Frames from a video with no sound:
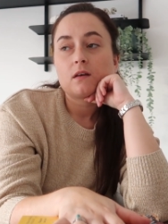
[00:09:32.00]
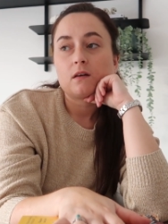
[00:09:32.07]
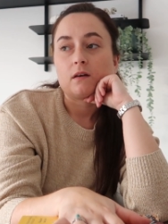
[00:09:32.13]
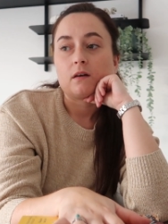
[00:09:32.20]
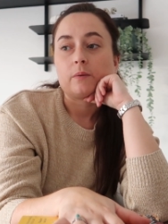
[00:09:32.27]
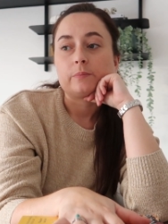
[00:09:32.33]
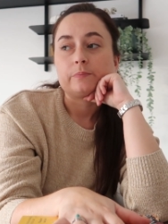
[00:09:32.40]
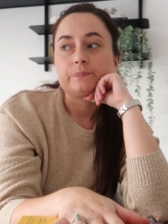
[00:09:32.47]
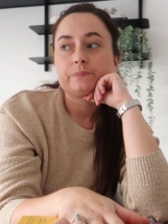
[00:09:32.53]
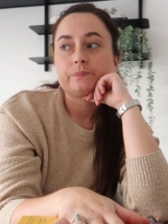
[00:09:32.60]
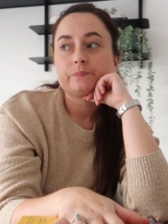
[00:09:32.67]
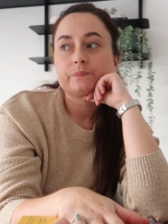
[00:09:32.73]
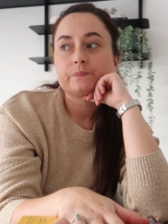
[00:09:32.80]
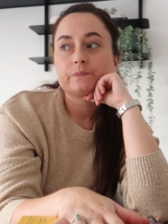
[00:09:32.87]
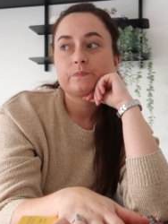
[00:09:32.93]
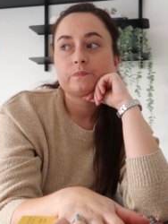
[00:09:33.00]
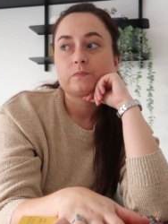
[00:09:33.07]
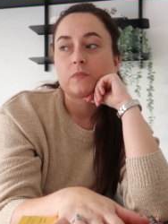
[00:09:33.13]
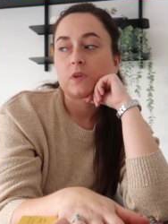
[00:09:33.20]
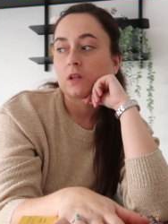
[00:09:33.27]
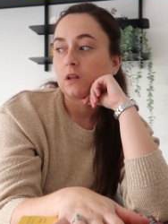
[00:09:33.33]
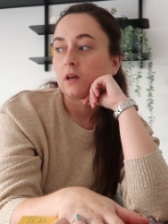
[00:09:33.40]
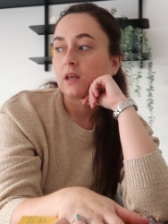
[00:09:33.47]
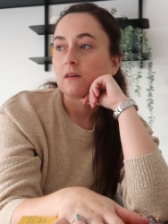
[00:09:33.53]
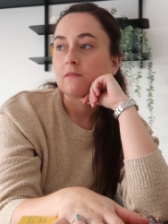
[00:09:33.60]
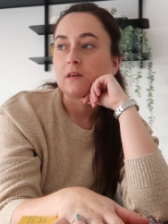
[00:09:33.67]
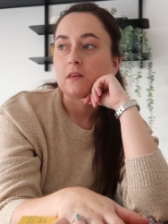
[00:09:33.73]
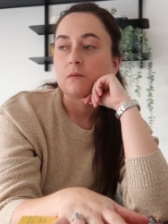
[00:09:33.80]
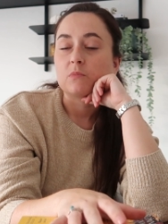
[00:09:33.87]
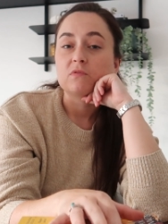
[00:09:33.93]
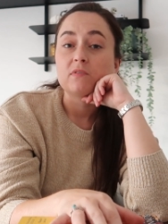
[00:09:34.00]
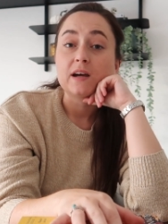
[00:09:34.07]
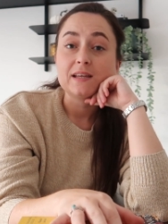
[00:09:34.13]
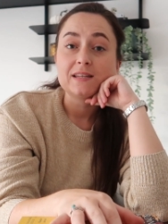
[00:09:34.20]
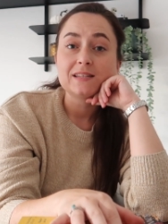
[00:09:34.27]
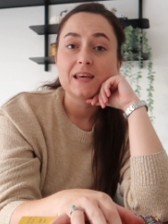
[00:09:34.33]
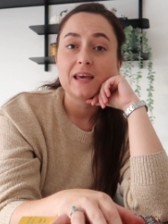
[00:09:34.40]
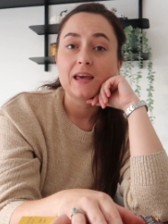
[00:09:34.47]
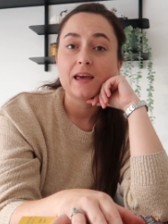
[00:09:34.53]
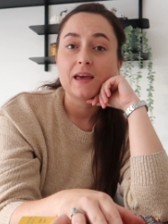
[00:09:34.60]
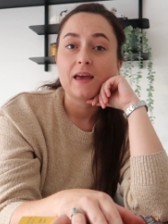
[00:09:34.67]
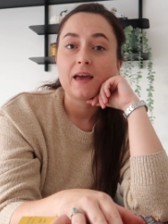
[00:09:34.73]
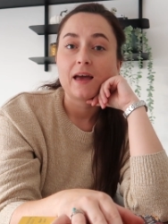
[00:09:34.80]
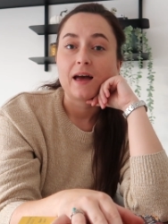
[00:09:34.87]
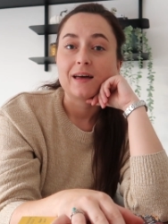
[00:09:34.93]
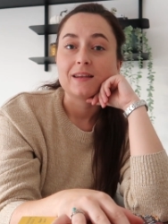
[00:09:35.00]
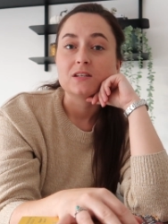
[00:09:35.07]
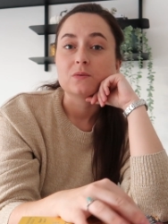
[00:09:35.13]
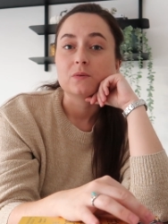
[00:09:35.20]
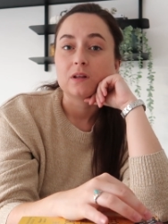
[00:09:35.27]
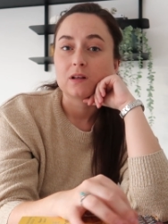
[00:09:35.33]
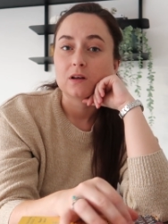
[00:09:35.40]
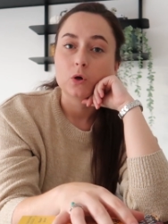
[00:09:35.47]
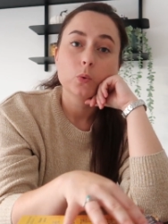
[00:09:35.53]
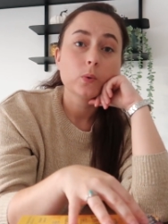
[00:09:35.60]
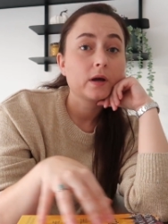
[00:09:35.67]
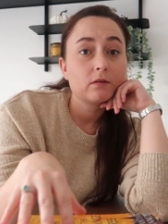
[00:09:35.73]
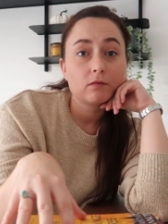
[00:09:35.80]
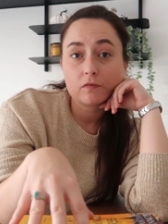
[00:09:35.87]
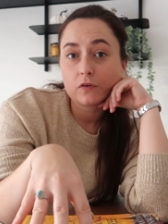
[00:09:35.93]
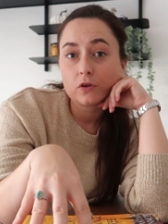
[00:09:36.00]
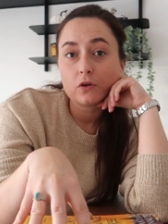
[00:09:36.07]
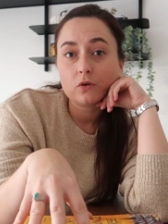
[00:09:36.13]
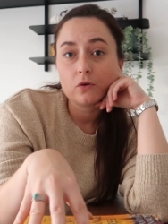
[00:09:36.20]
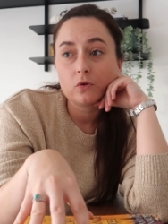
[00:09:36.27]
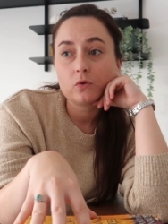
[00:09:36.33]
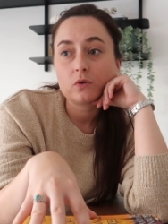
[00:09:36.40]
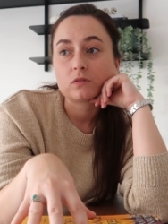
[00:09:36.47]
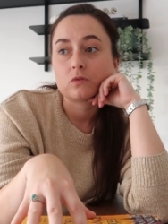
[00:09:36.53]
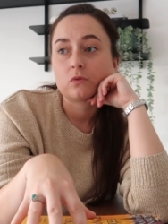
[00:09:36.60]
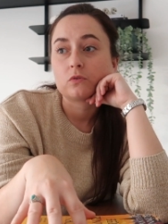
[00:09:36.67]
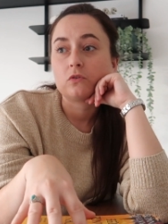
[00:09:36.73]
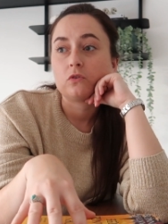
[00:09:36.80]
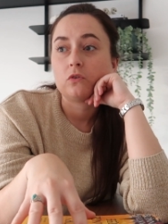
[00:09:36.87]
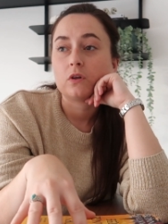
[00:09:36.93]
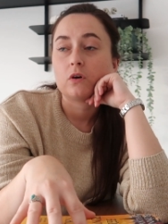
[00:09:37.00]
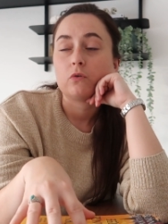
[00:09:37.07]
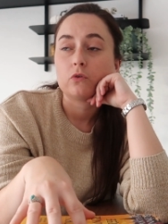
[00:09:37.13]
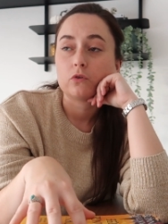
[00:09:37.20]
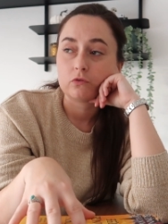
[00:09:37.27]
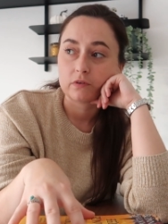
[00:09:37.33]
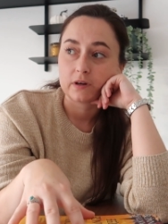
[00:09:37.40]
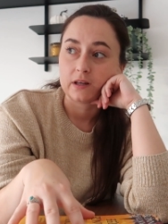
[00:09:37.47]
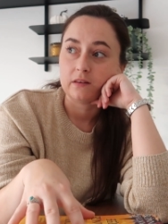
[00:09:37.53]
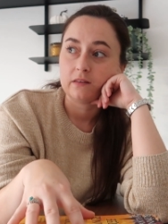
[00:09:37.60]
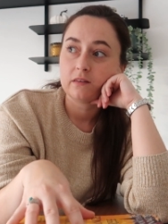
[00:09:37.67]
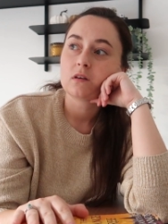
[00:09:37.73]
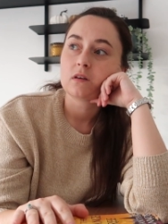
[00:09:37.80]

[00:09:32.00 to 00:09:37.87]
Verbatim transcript: um, like giving them a rating and doing like a quick review, because we also do that on Goodreads.